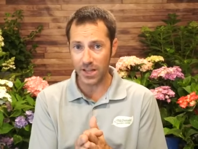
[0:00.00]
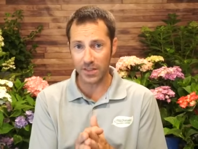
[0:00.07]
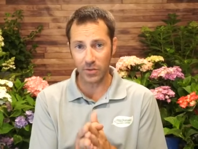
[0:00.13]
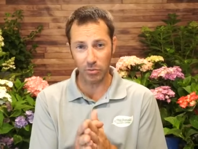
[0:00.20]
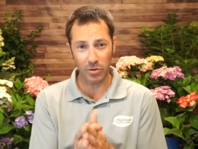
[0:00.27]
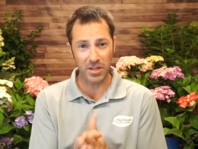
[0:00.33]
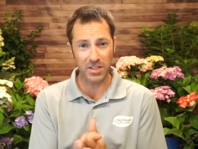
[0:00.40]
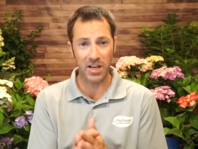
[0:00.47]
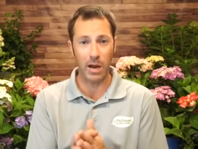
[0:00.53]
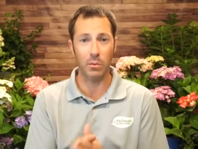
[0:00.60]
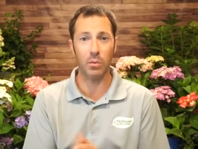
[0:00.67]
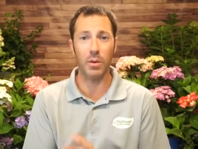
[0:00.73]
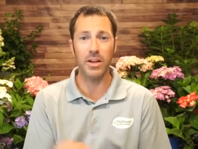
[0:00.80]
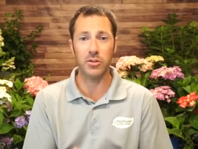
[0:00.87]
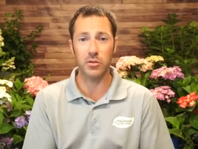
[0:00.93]
And the reason I
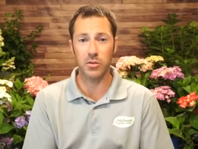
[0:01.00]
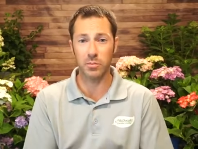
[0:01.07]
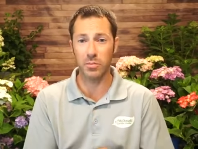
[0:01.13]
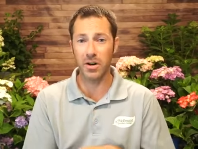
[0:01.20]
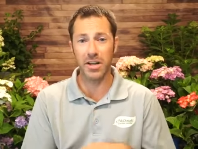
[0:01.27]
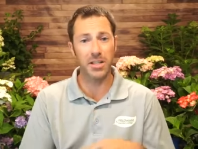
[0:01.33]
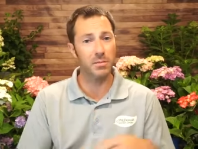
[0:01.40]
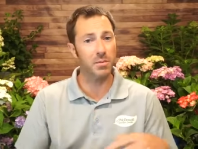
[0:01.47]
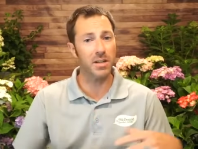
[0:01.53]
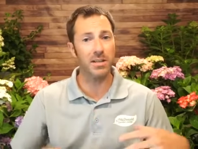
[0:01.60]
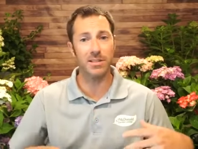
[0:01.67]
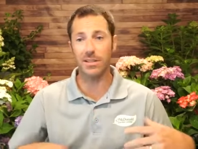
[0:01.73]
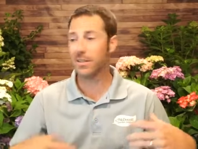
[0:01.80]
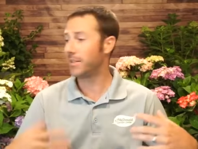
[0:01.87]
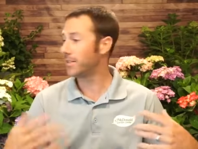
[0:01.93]
would wait till spring is
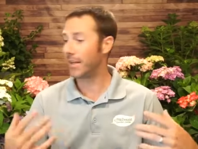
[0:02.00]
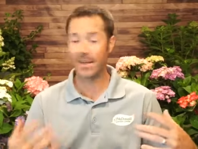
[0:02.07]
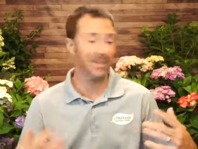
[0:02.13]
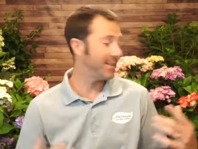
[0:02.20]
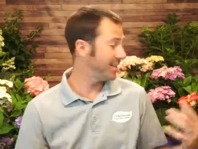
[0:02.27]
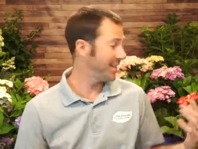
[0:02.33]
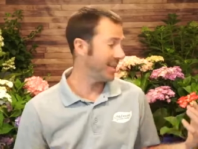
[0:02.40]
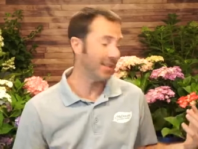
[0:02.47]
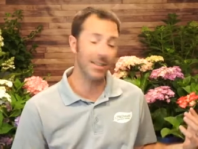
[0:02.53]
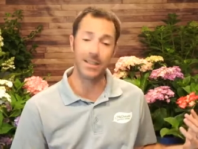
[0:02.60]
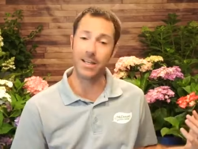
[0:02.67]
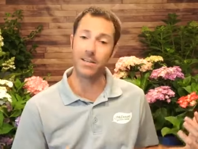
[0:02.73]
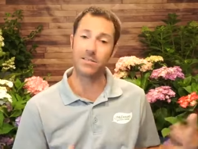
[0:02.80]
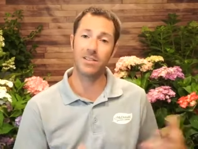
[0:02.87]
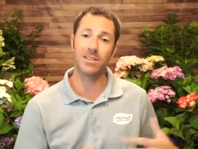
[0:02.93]
because at least I can see the
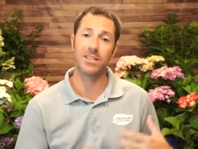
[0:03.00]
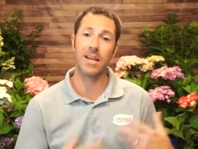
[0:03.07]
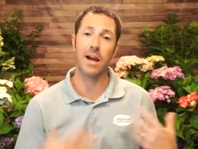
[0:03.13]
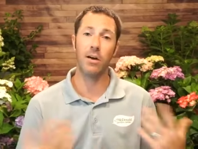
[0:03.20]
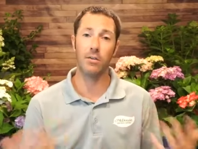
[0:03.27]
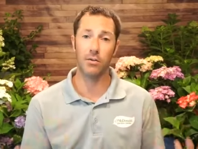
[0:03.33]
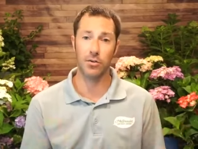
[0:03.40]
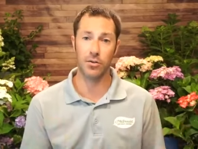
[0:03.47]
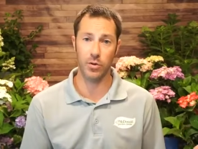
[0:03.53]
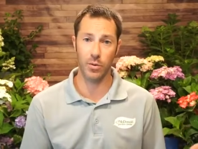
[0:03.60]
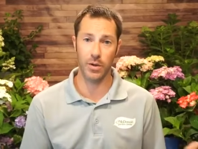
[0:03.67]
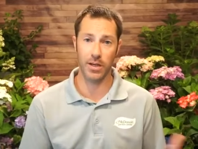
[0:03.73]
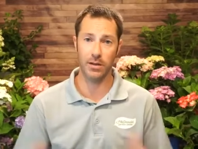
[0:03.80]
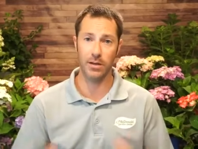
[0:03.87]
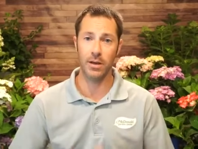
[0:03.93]
leaves and see how they're
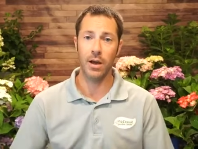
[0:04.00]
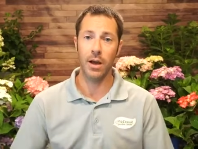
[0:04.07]
doing.